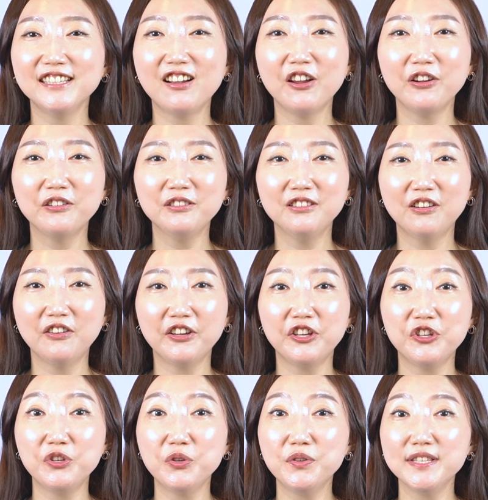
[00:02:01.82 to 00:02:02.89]
dialogue
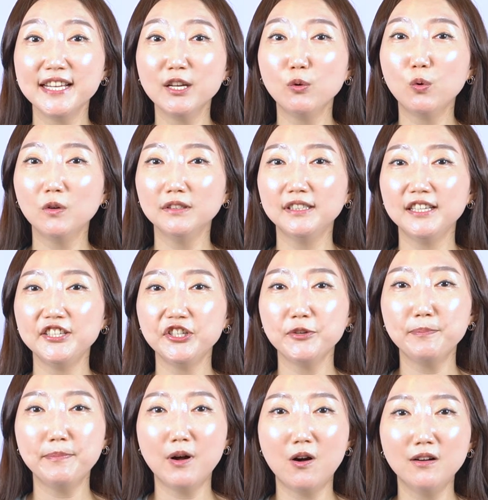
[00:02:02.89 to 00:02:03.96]
using
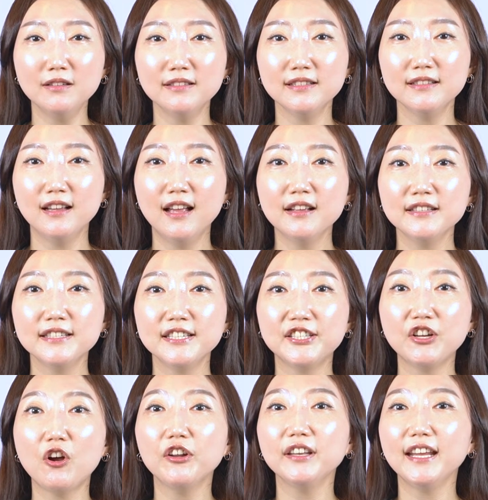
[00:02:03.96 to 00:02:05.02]
quotation marks,
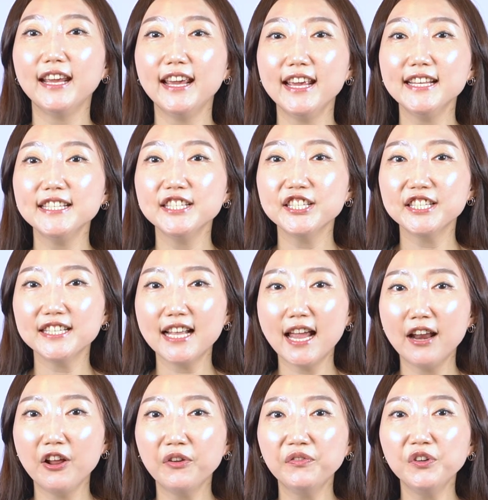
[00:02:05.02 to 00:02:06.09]
start each
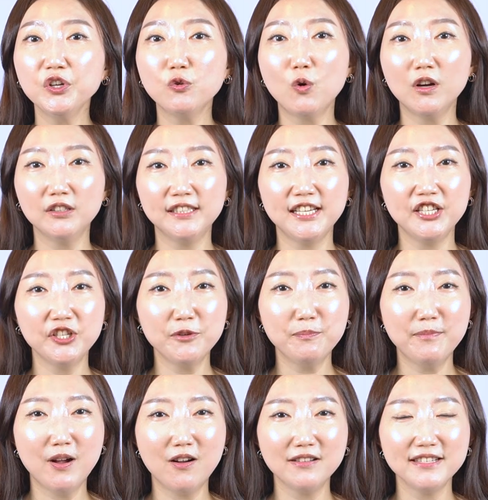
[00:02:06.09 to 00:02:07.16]
set of
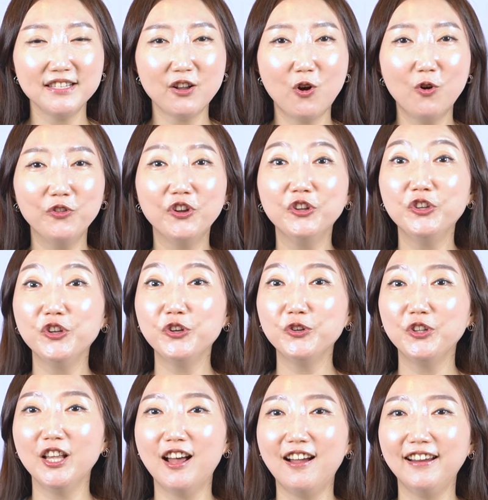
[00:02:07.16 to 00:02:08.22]
quotation marks on a
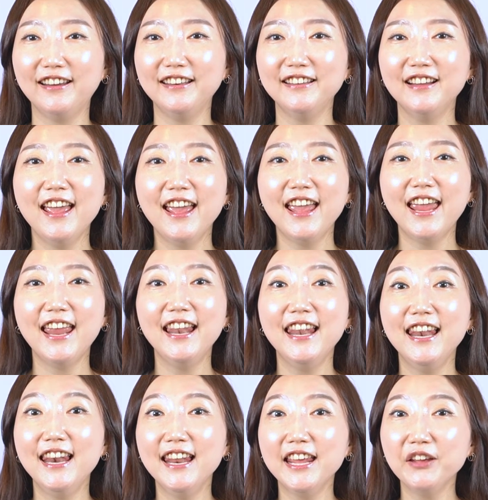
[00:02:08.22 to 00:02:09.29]
new line
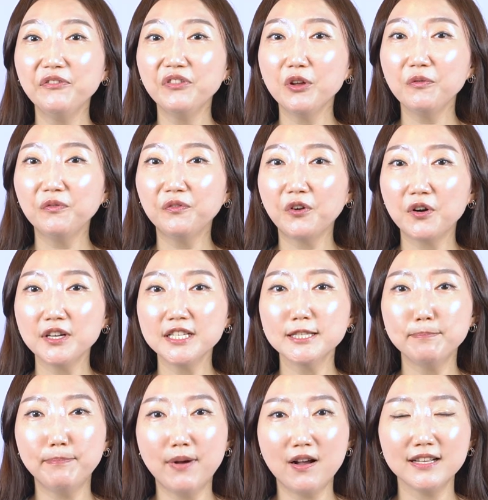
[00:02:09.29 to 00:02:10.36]
and leave the
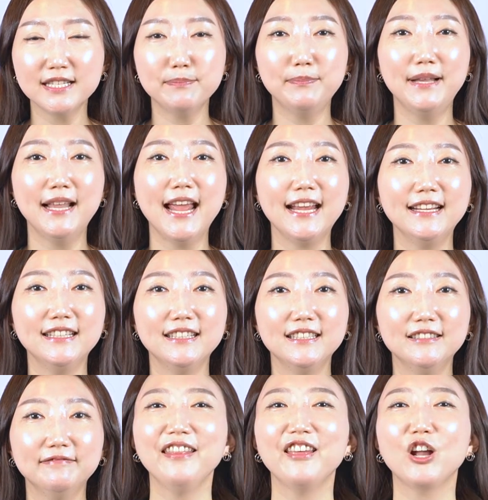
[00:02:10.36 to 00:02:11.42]
first box blank.
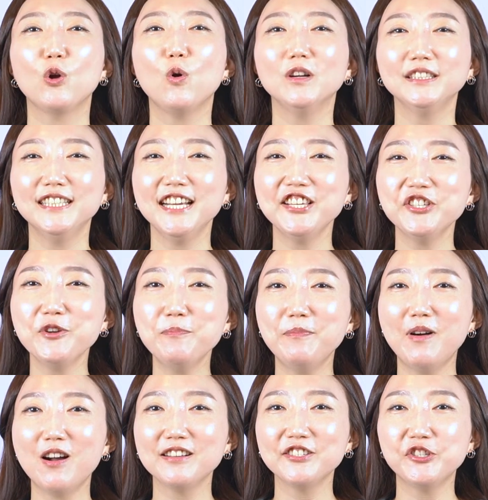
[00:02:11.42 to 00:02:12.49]
The quotation
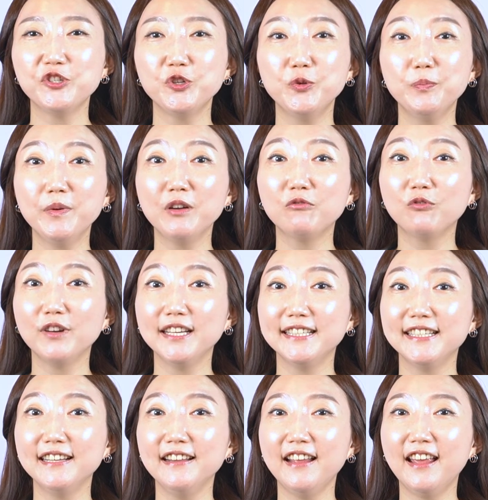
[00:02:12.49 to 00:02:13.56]
marks should be
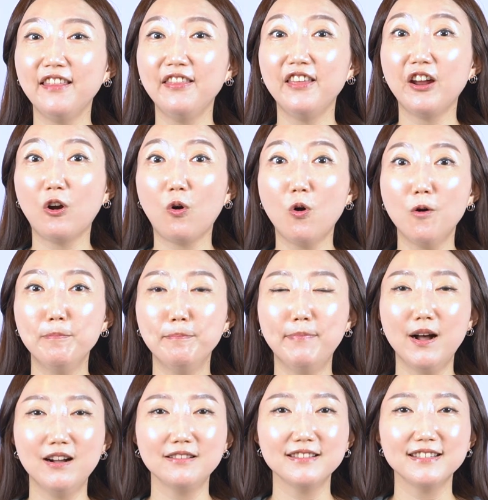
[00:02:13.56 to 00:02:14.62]
written in their own
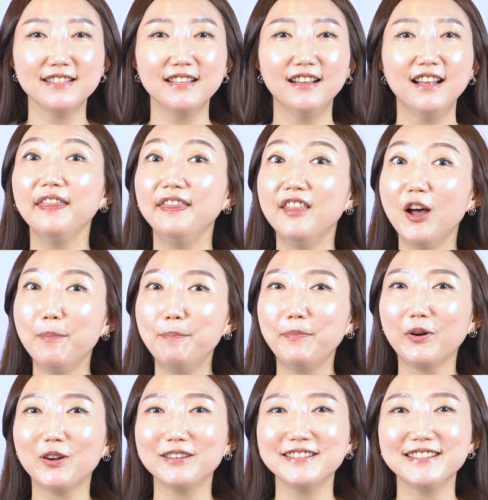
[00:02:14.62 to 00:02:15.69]
box.
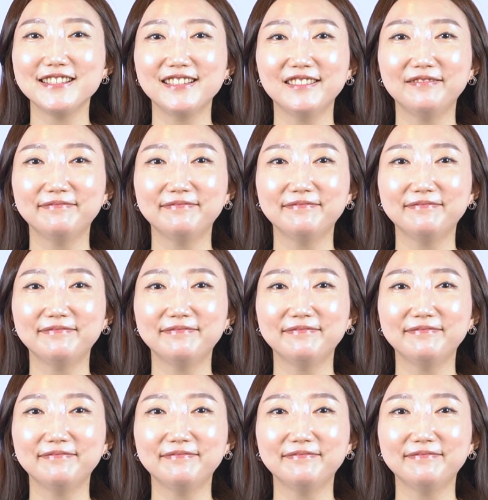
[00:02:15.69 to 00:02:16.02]
Numbers.